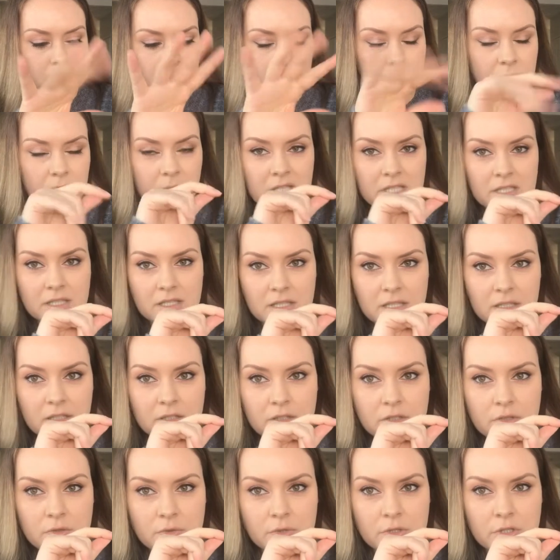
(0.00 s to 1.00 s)
basic
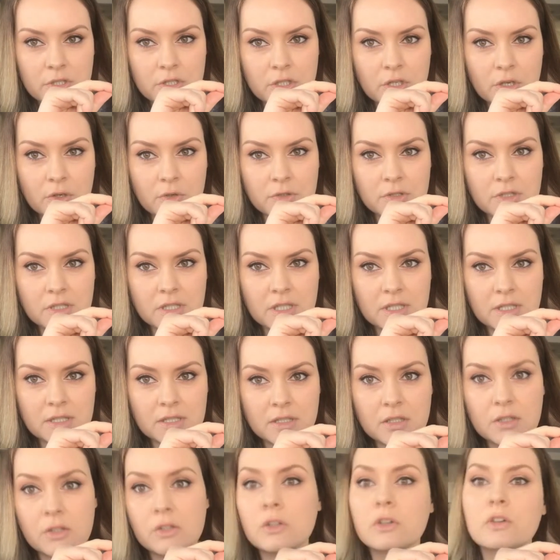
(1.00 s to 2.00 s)
do's and don'ts, things
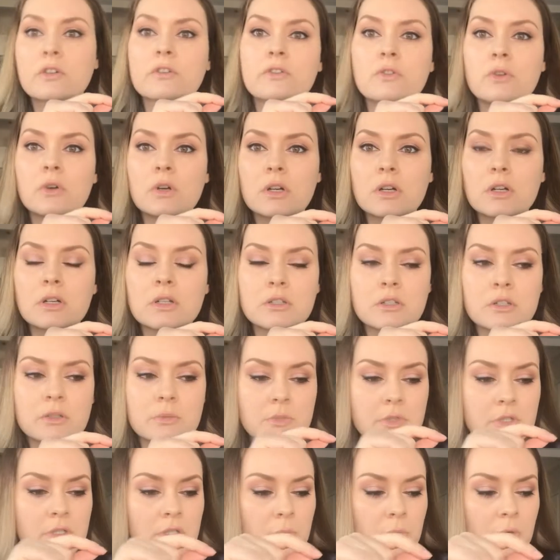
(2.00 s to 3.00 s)
to look for in terms
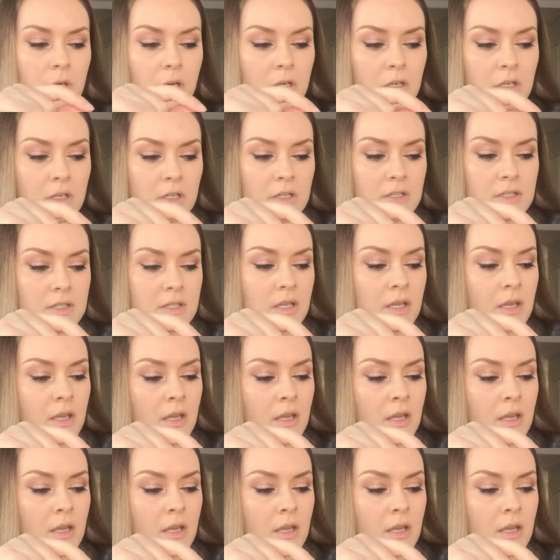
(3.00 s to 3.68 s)
of your products,